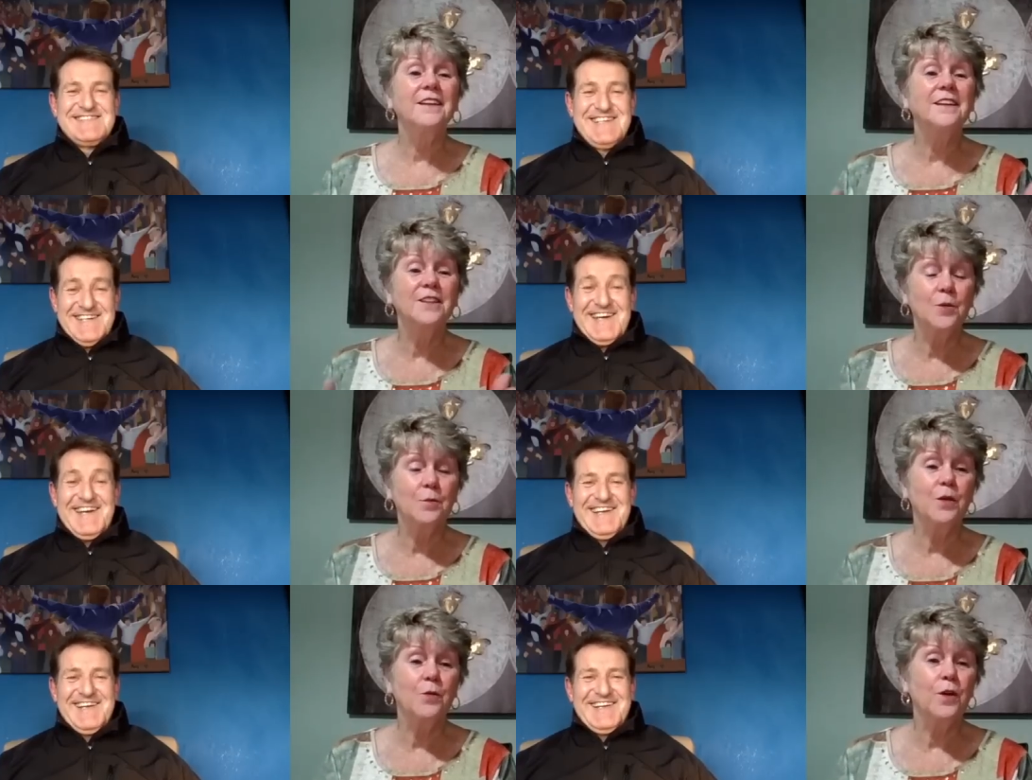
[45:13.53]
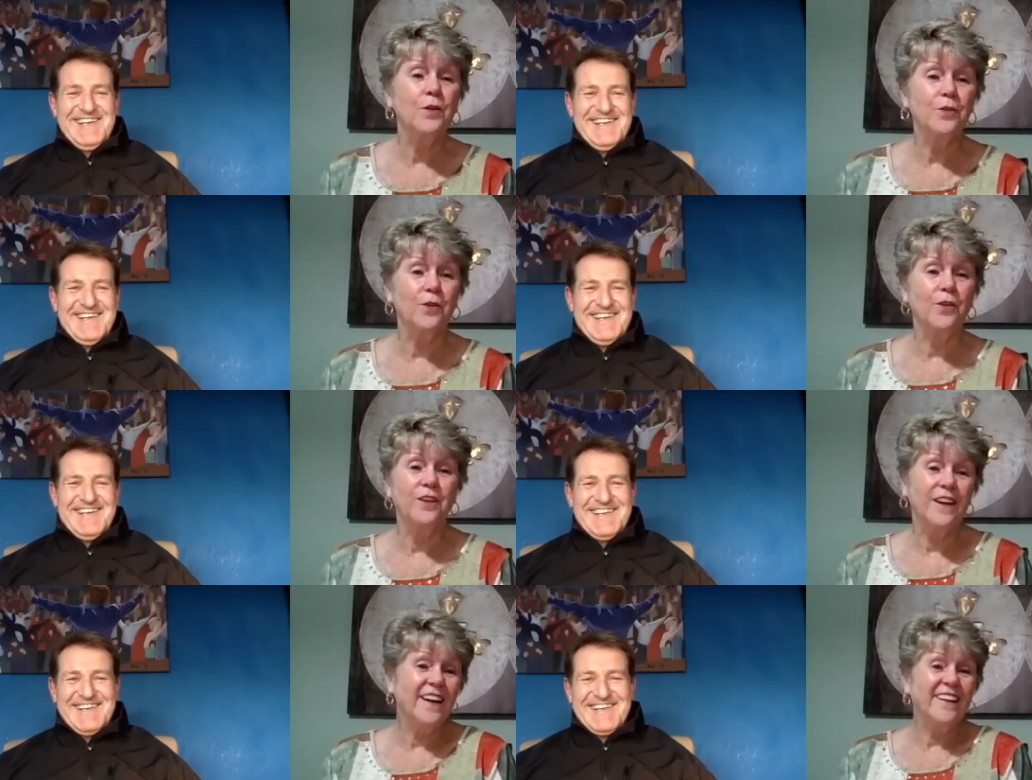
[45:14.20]
Speaker 1: yeah. to be with
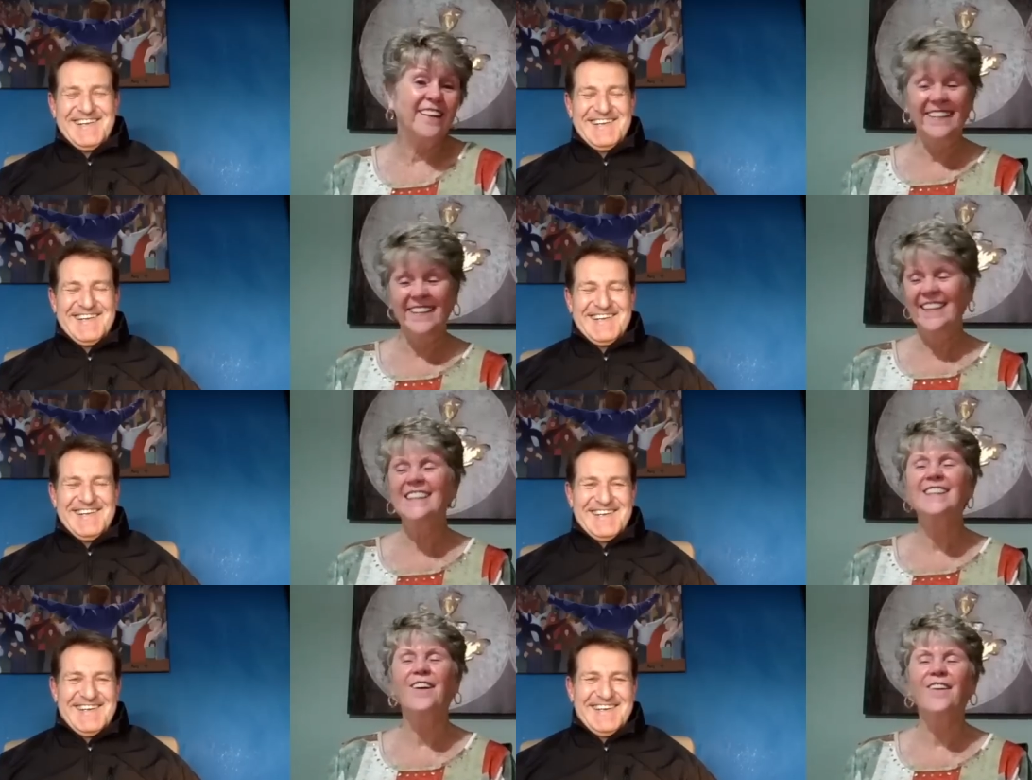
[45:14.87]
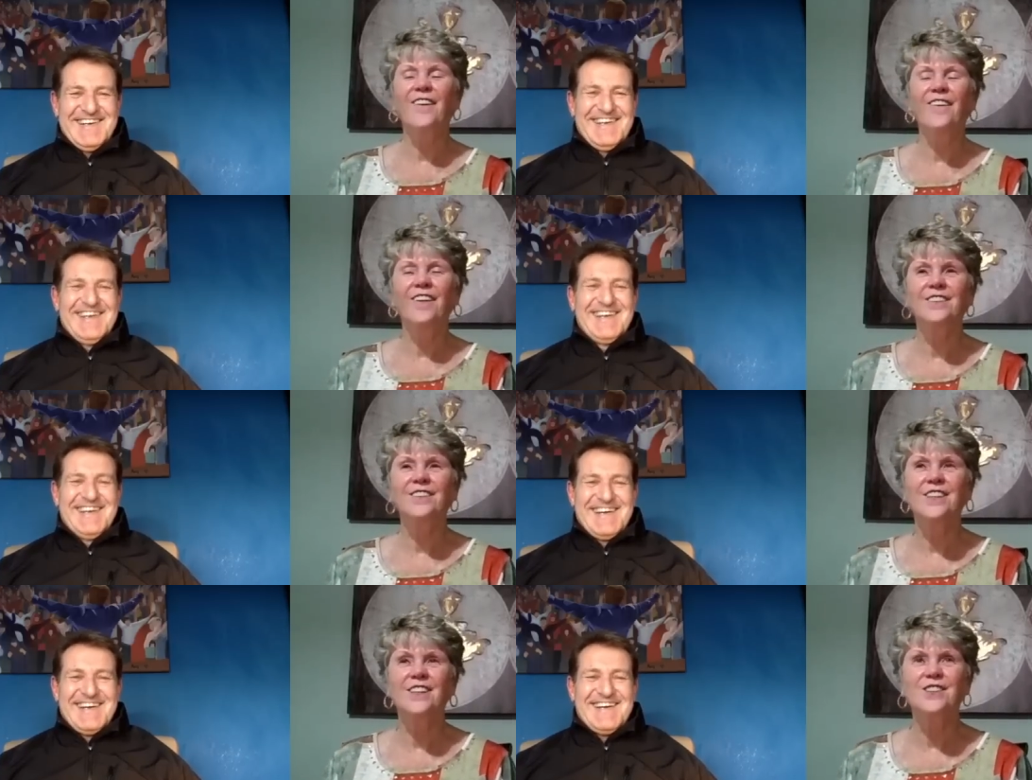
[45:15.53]
her. Yeah. So
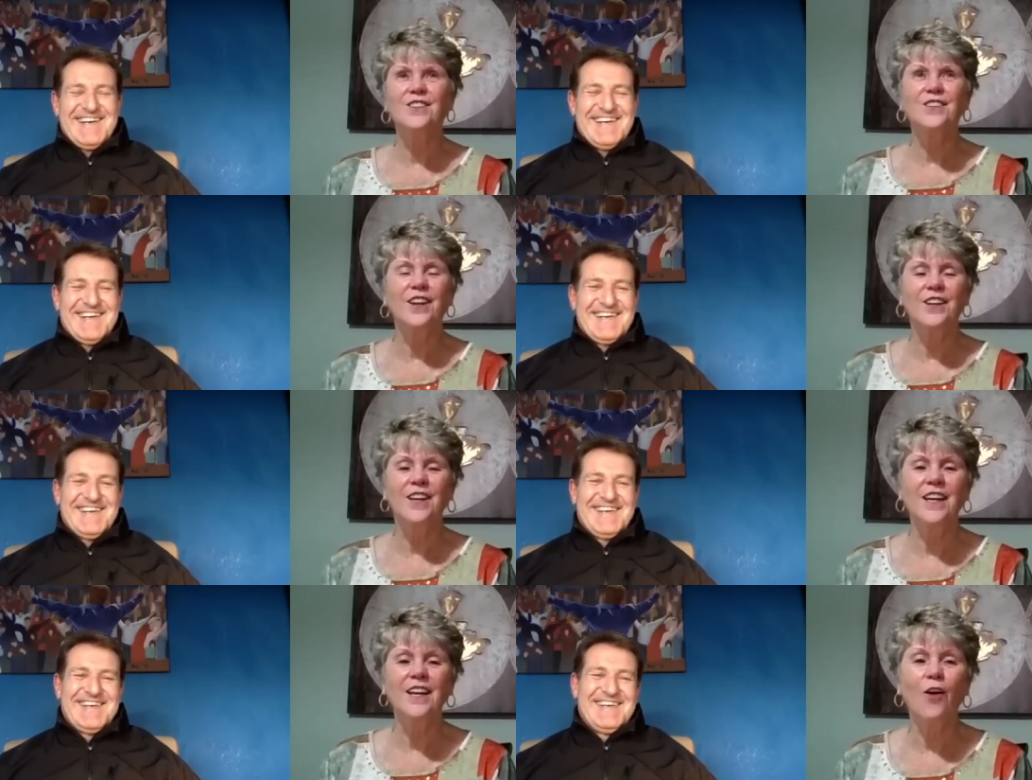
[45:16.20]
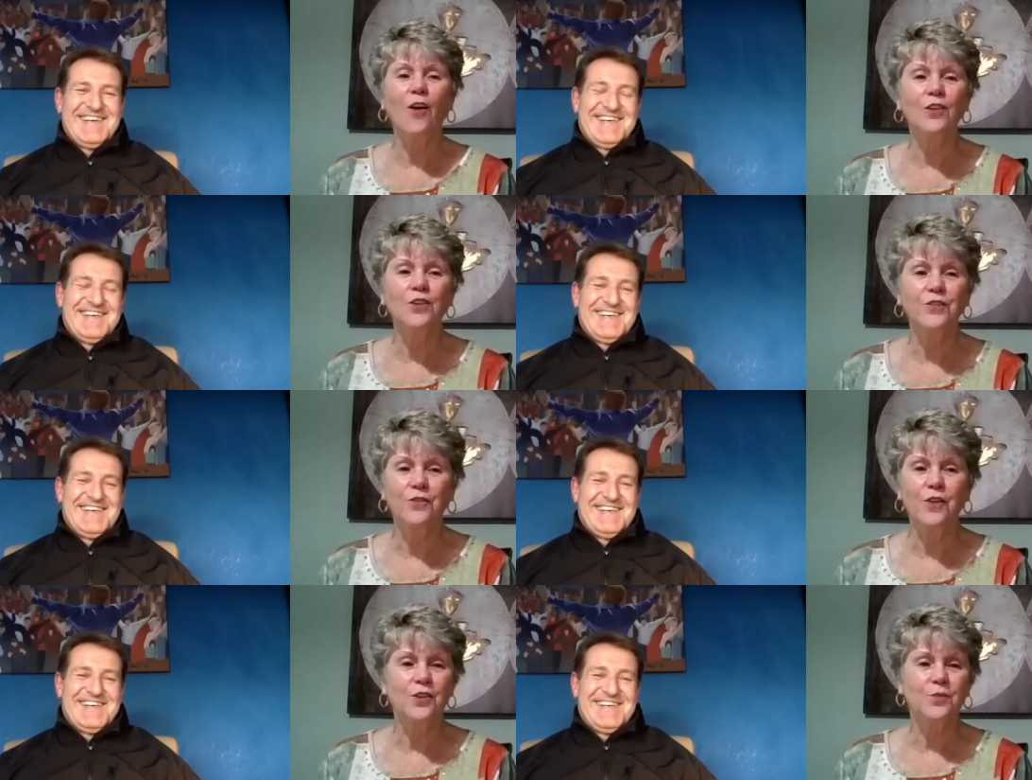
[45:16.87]
it's, yeah. it's just like he
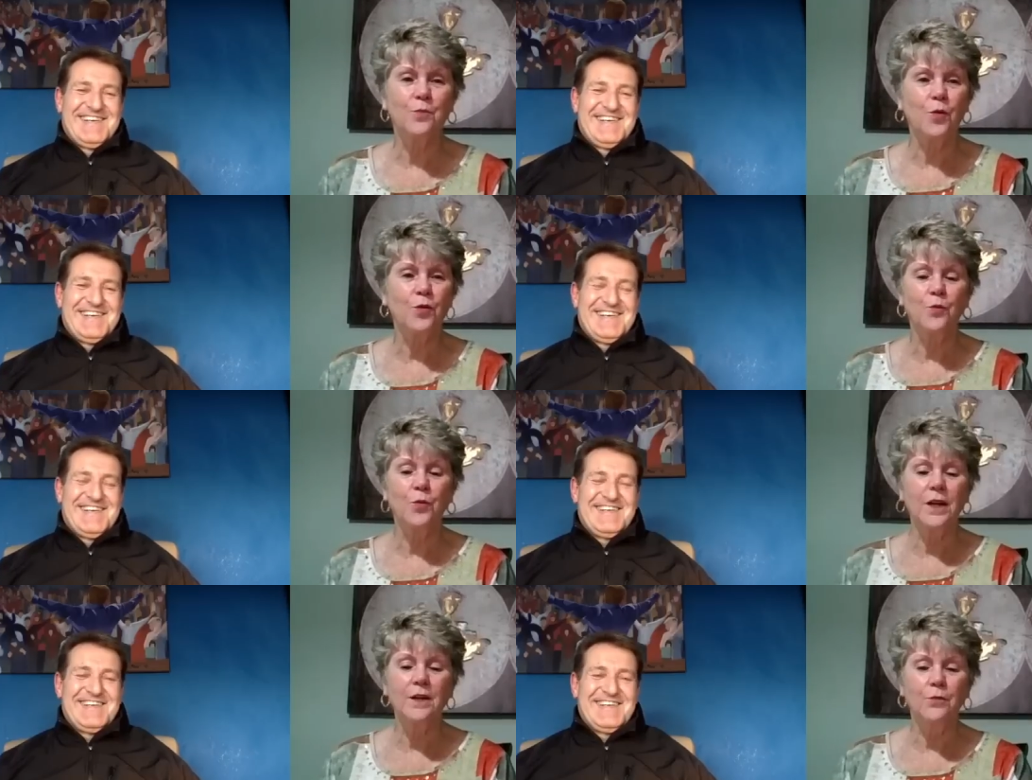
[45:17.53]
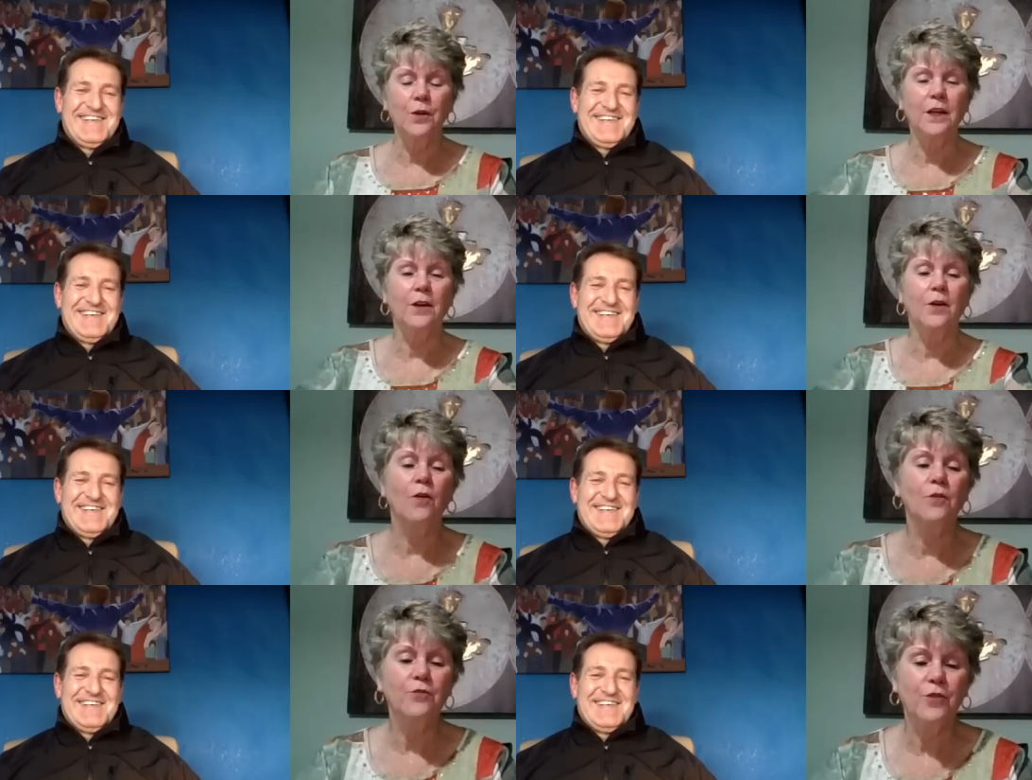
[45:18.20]
longs for us more than we really
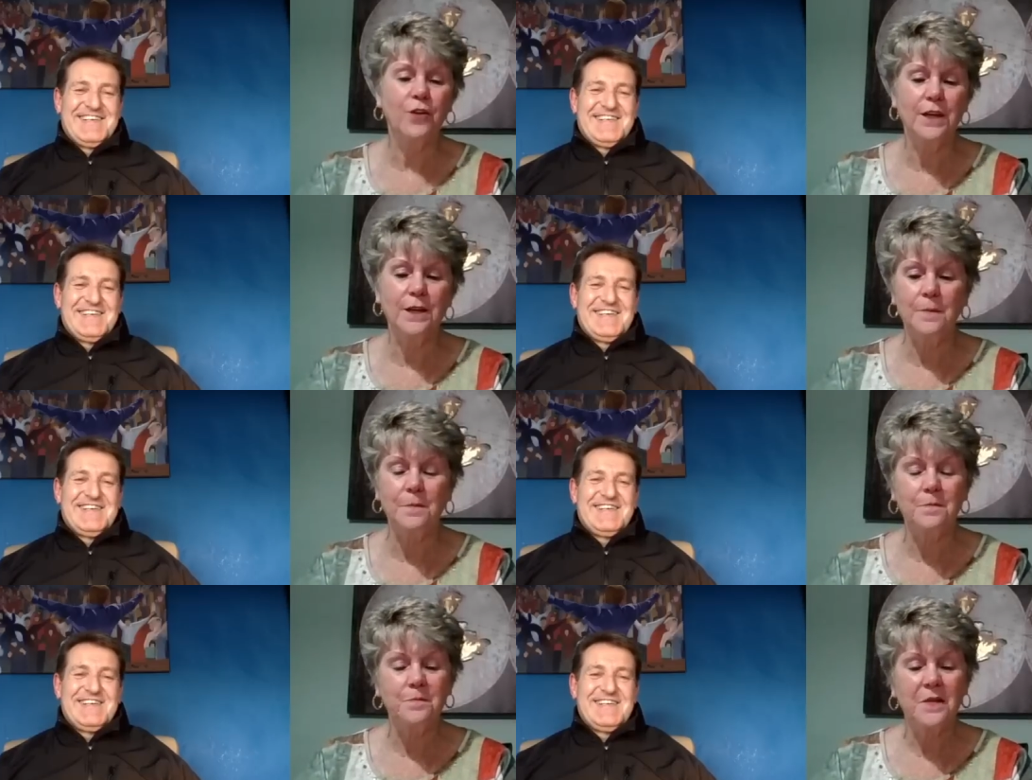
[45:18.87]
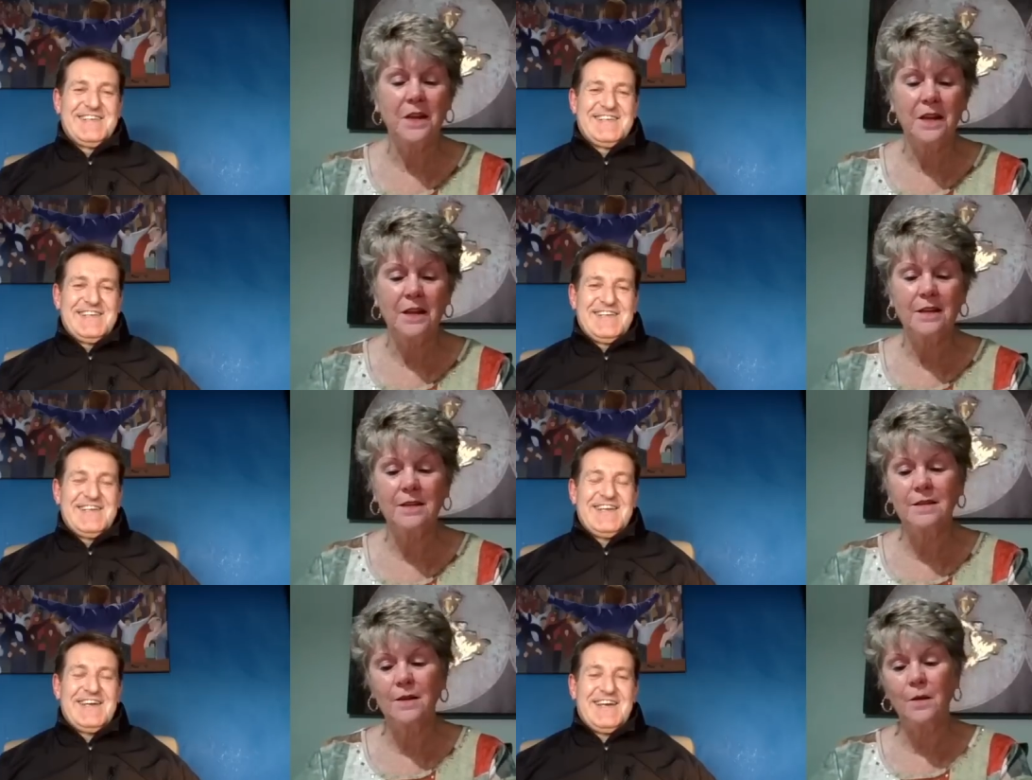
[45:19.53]
long for him.
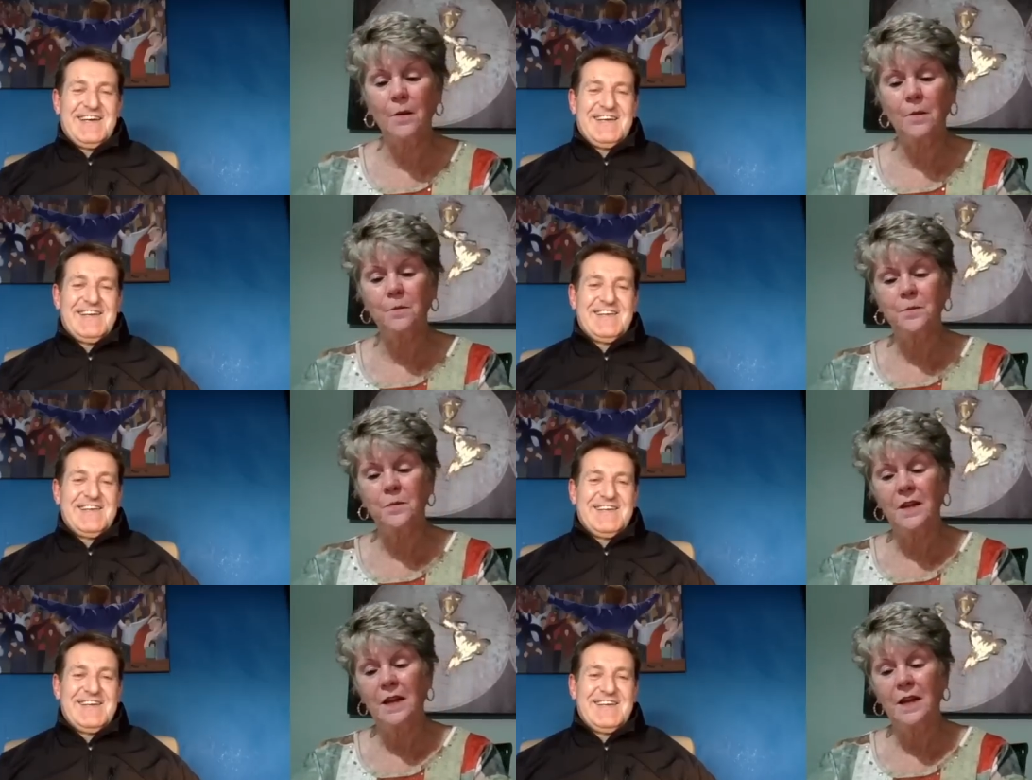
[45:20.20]
So